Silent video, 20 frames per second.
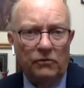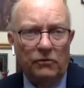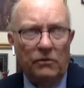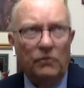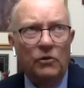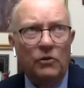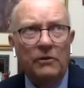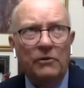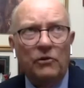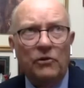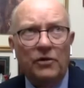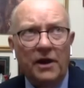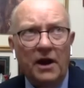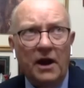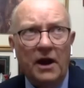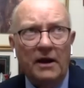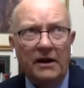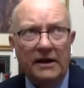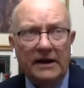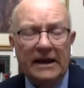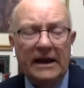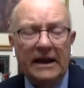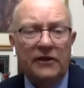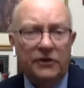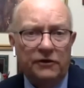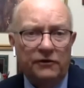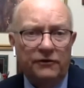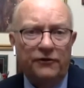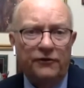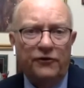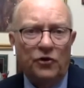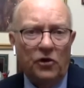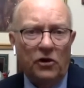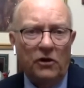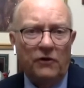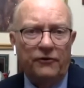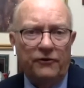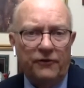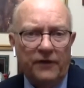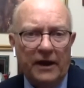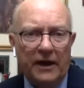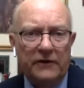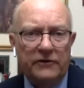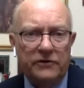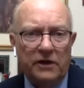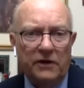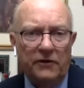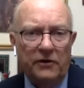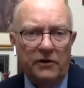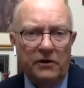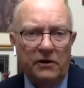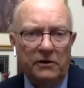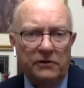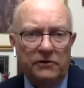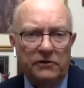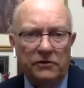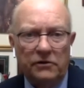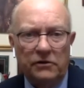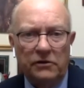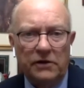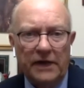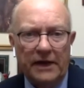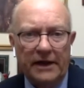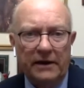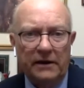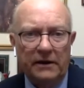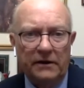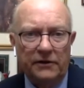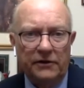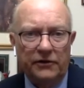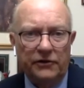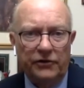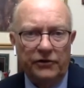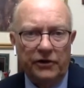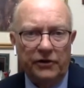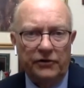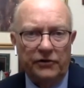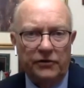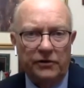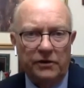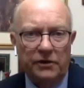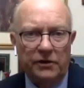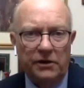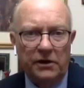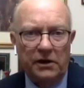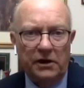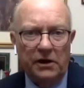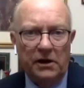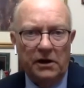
we will not get the full effects of it until late in the century.